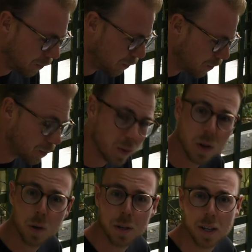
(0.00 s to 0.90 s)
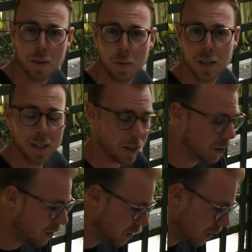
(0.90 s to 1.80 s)
I'm looking at right
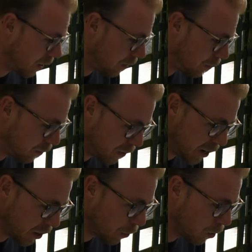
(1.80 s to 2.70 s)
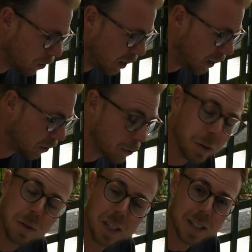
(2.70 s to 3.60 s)
now. It's uh, Find a Crew and
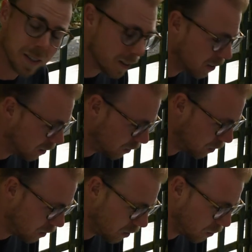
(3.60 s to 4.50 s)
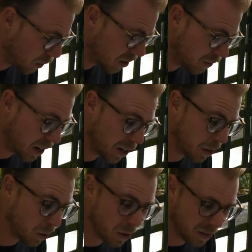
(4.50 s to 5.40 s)
Crew Seekers, of which oh. Find
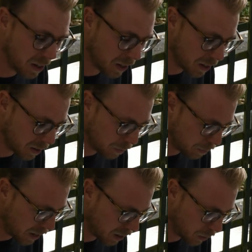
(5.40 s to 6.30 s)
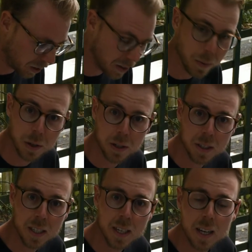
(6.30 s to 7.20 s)
a Crew I think is the biggest one in the
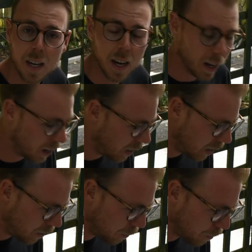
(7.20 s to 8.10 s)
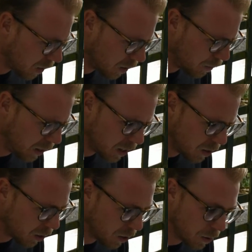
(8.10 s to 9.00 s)
world. Um, it's
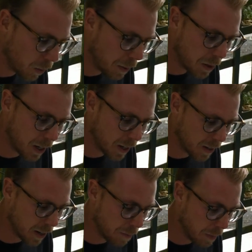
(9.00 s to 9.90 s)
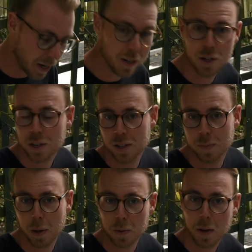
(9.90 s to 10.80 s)
basically just two websites. They
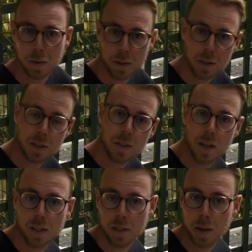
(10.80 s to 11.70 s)
match boat owners and